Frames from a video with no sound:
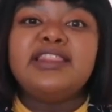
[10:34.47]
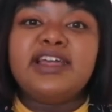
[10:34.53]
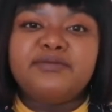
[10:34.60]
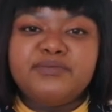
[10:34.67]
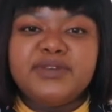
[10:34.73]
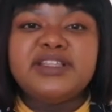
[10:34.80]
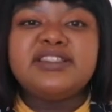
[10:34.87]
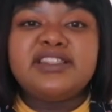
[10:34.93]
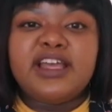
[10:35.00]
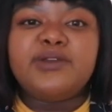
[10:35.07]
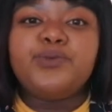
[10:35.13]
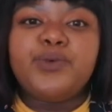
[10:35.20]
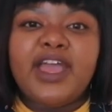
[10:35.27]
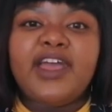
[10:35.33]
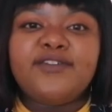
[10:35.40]
that means
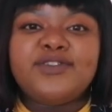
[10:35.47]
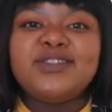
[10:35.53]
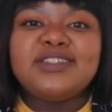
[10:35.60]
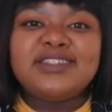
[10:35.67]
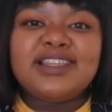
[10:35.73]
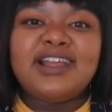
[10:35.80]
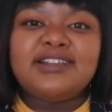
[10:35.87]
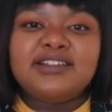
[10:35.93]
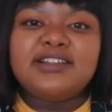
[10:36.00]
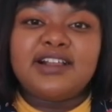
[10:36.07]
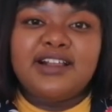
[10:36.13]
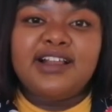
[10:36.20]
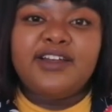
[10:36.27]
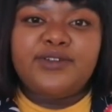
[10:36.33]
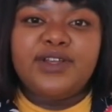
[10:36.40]
that we have to start
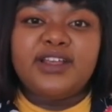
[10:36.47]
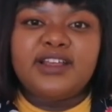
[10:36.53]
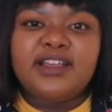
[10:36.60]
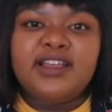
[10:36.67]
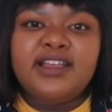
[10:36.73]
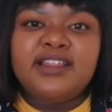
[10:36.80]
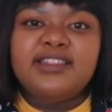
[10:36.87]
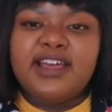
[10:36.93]
declaring